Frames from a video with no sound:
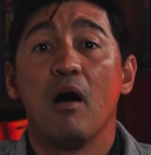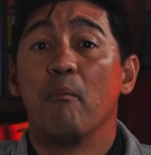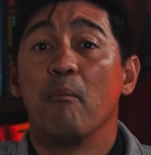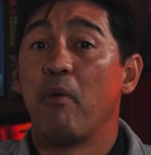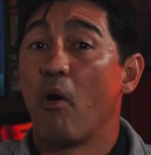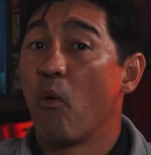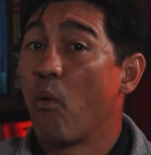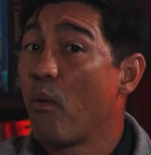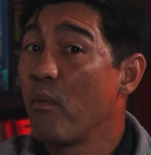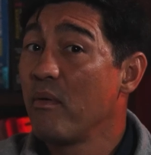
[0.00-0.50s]

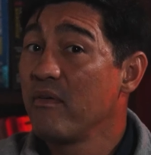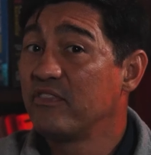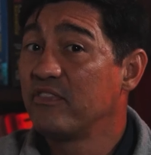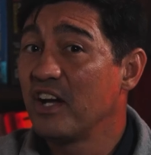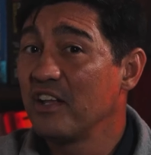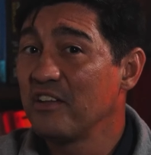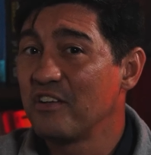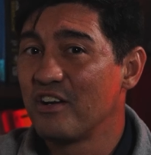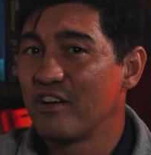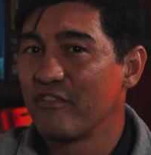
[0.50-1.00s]
But what we've
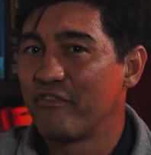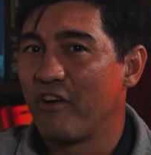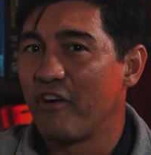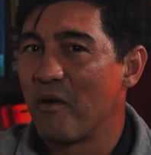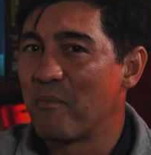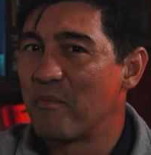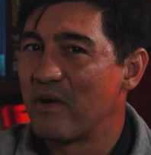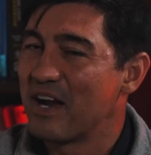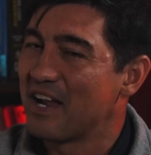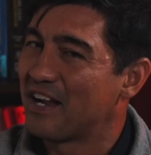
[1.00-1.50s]
done during the
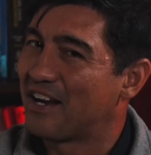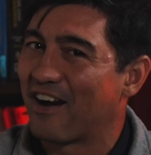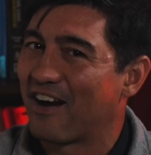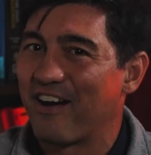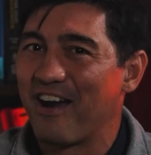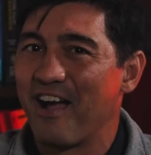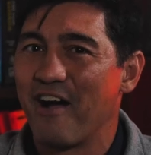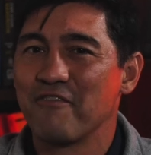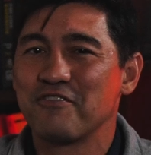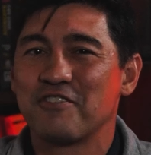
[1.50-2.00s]
fall break,
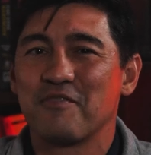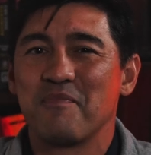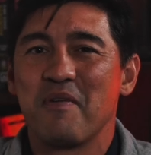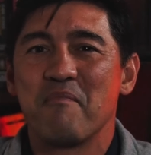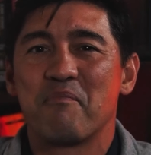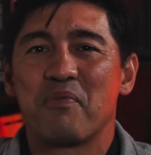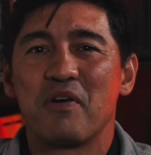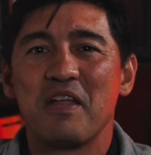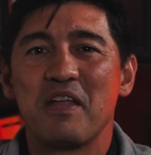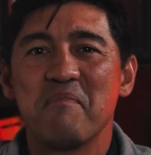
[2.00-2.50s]
our elves have
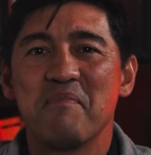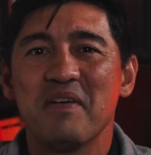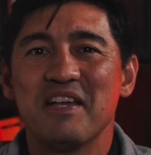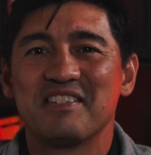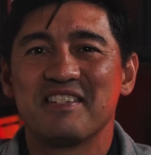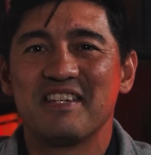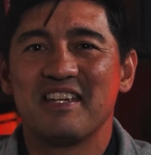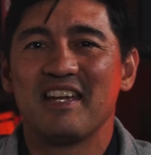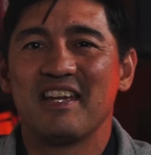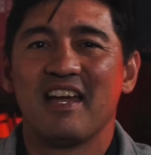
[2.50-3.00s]
been pretty
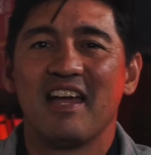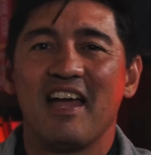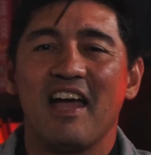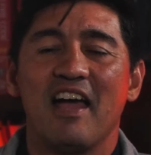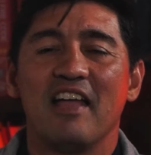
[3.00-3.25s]
busy.